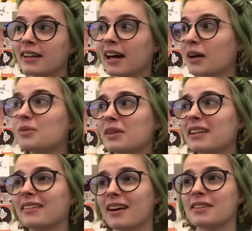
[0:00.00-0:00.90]
I would really
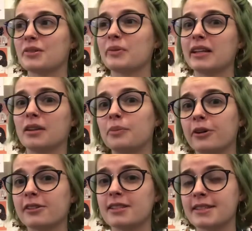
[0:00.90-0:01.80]
like to read the
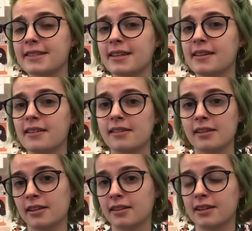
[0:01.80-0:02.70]
books and see
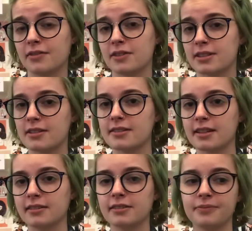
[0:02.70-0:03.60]
the differences
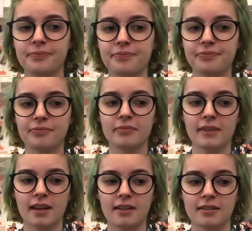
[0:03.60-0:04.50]
and
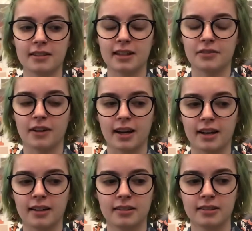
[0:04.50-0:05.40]
if
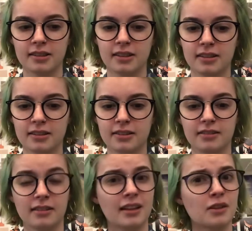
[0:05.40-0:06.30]
I
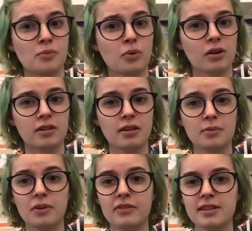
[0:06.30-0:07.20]
like them more than the
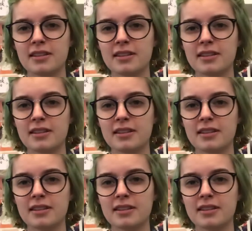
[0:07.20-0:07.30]
movies.